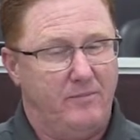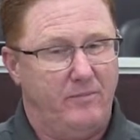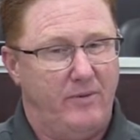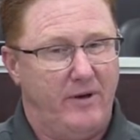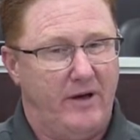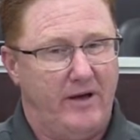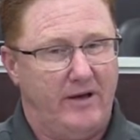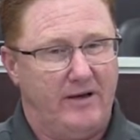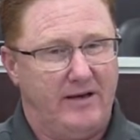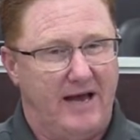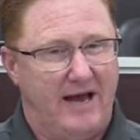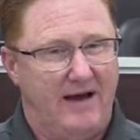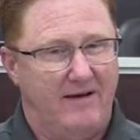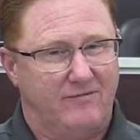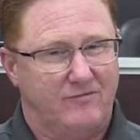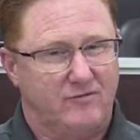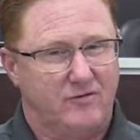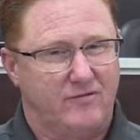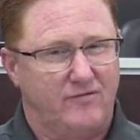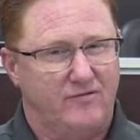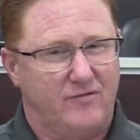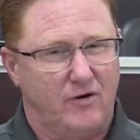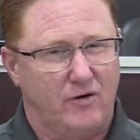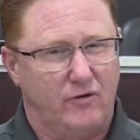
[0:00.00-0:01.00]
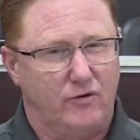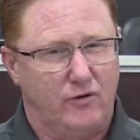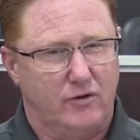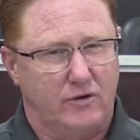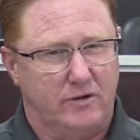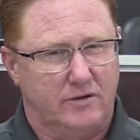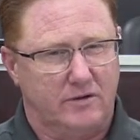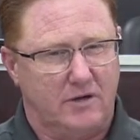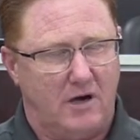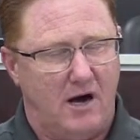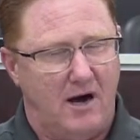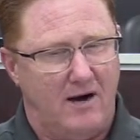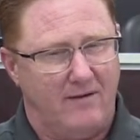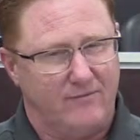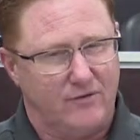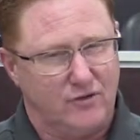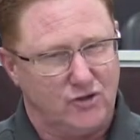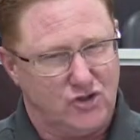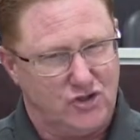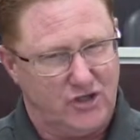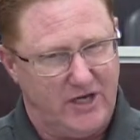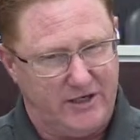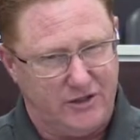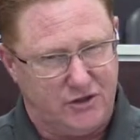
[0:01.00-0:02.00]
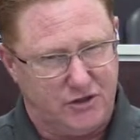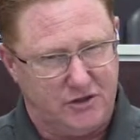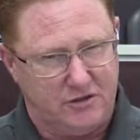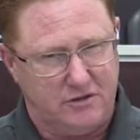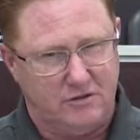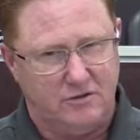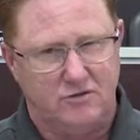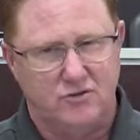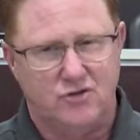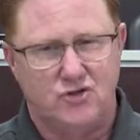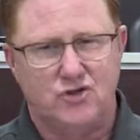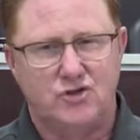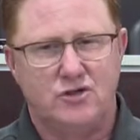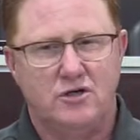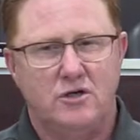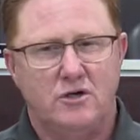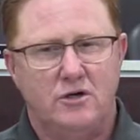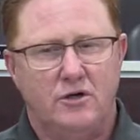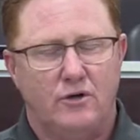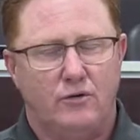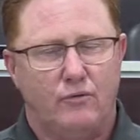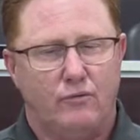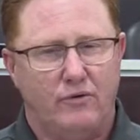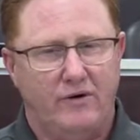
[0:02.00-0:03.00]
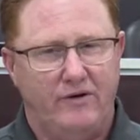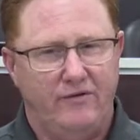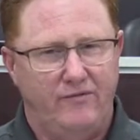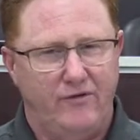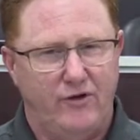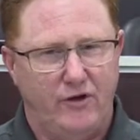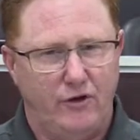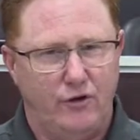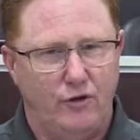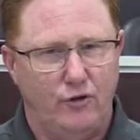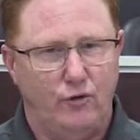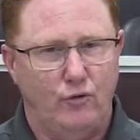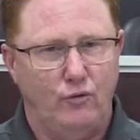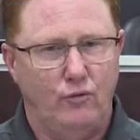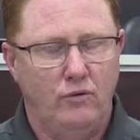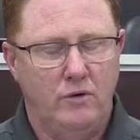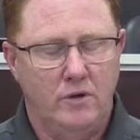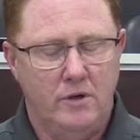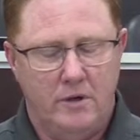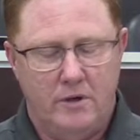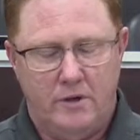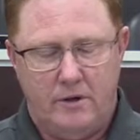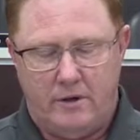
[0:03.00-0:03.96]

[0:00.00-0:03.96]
but after further conversations, review,